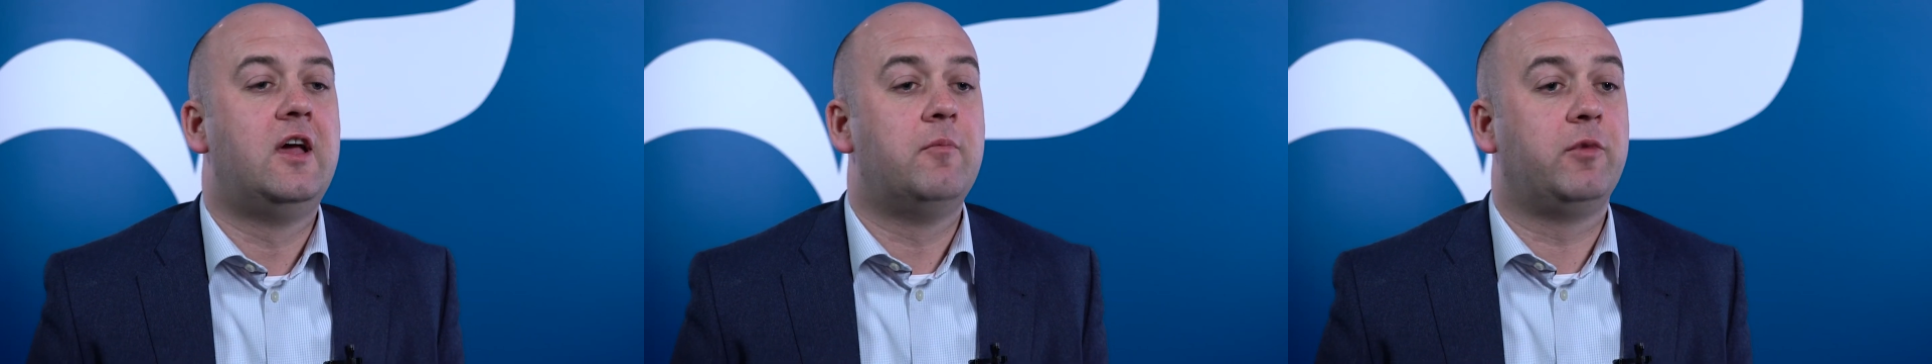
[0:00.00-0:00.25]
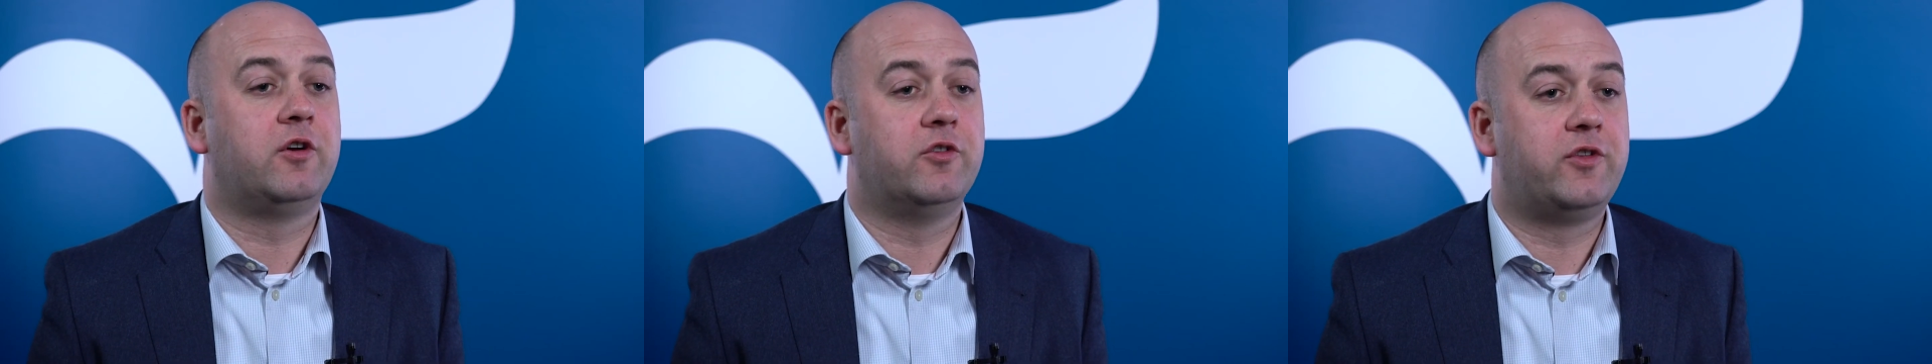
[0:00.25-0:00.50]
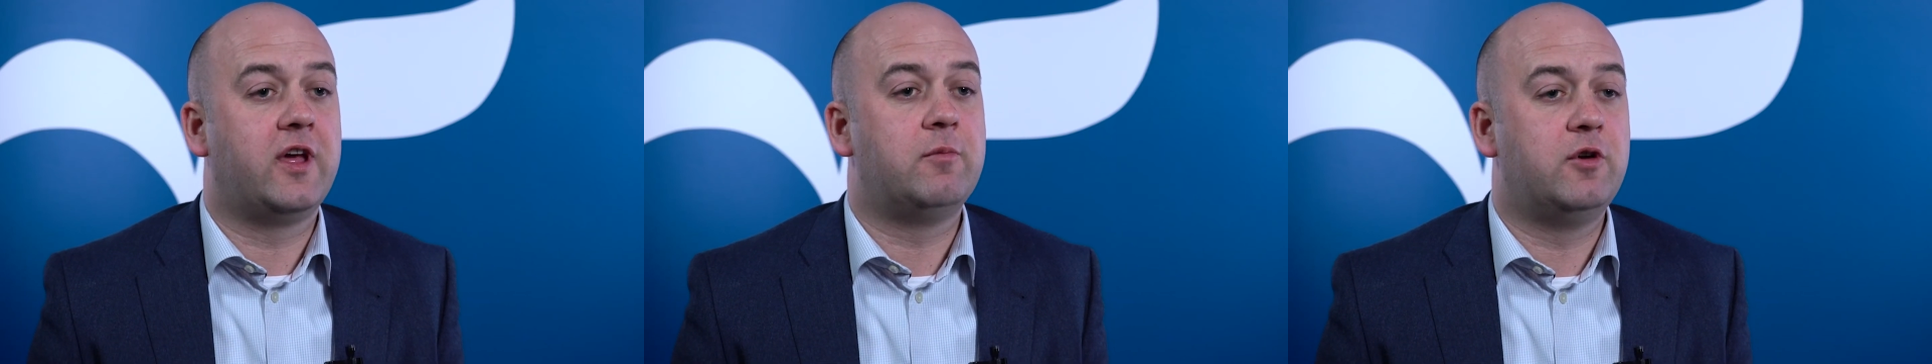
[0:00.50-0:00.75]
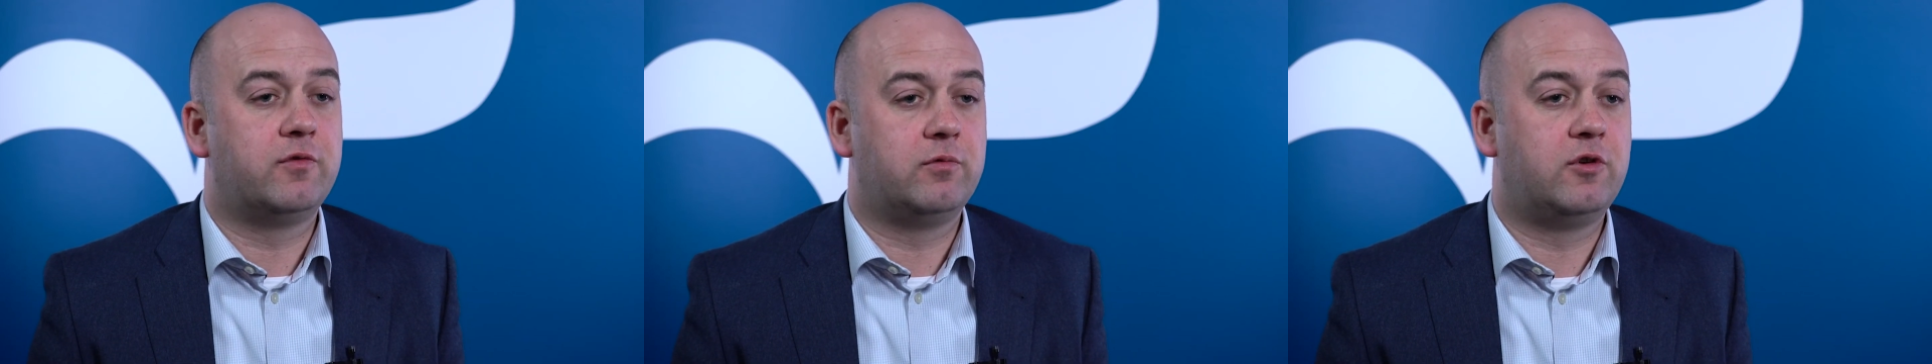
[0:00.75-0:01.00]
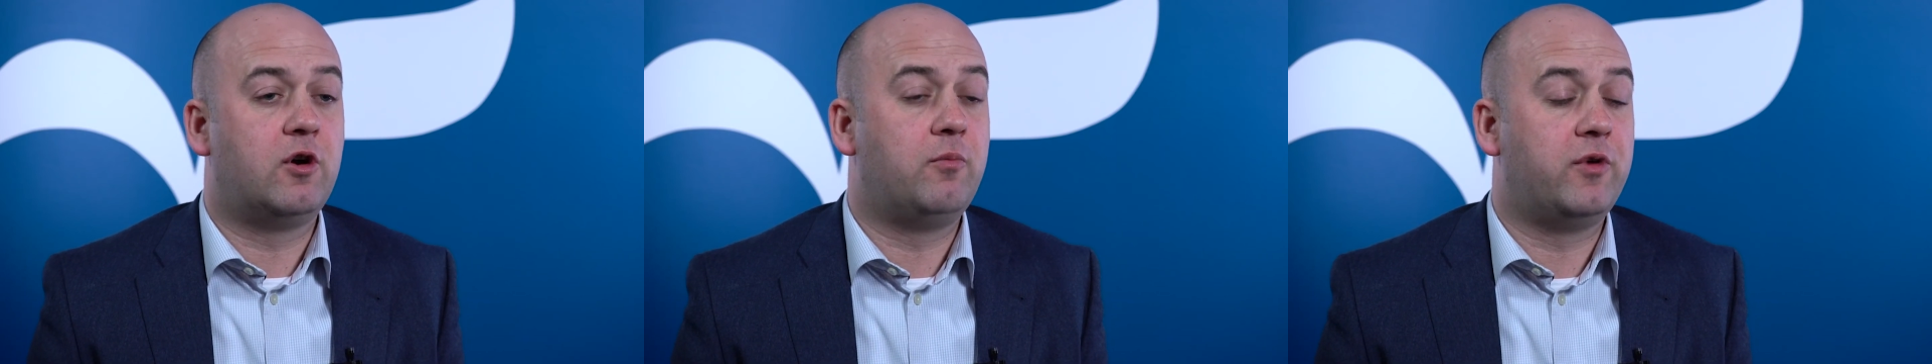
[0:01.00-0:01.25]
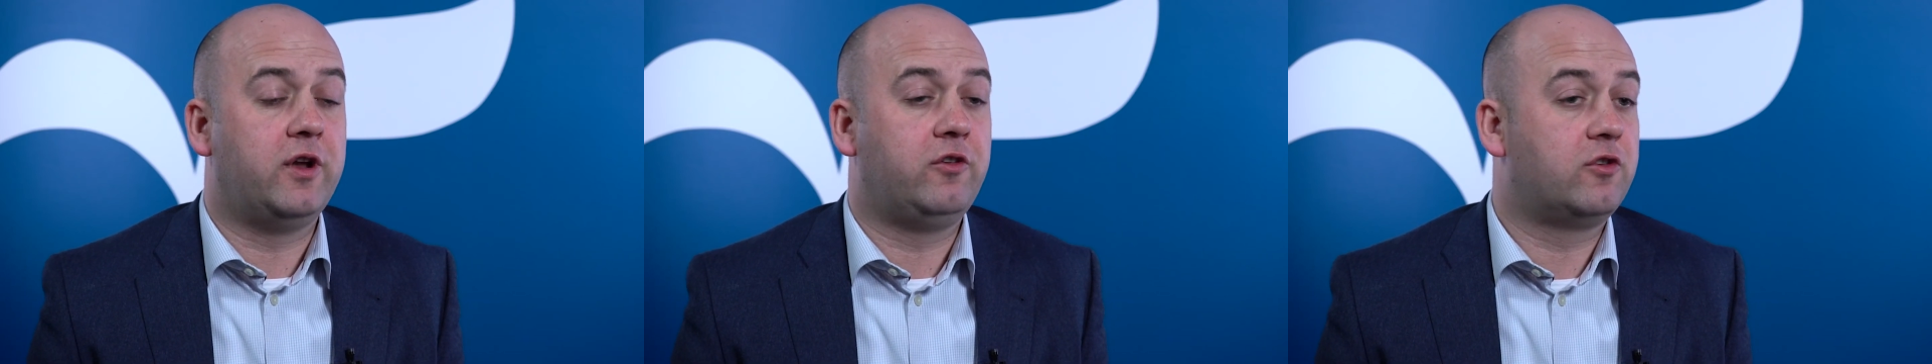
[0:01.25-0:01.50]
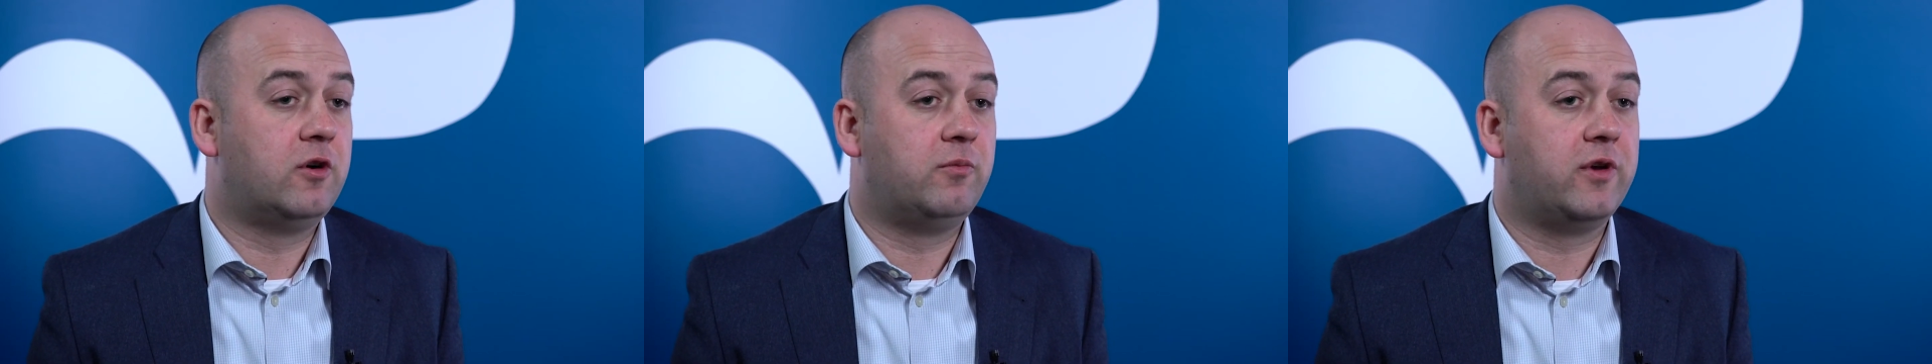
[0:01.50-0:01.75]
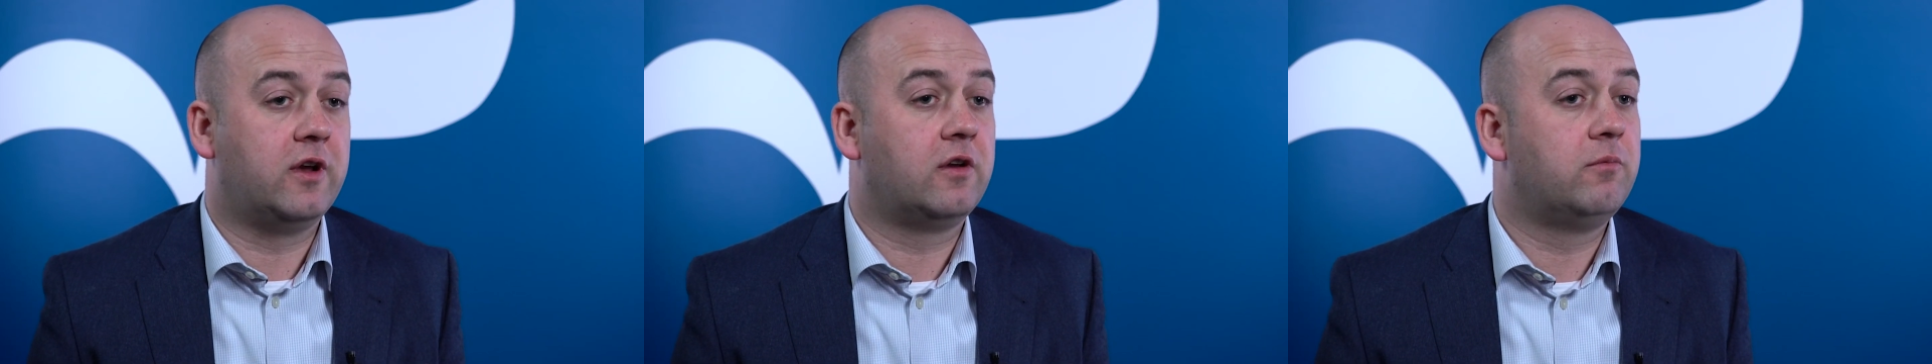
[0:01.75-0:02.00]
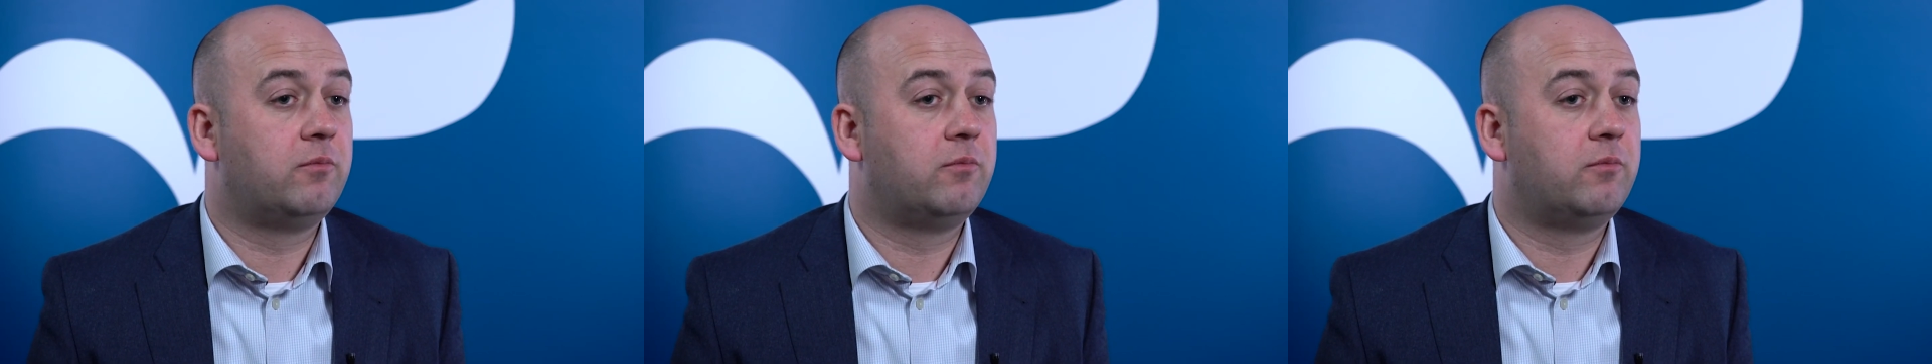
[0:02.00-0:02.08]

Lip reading: because they move from company to company and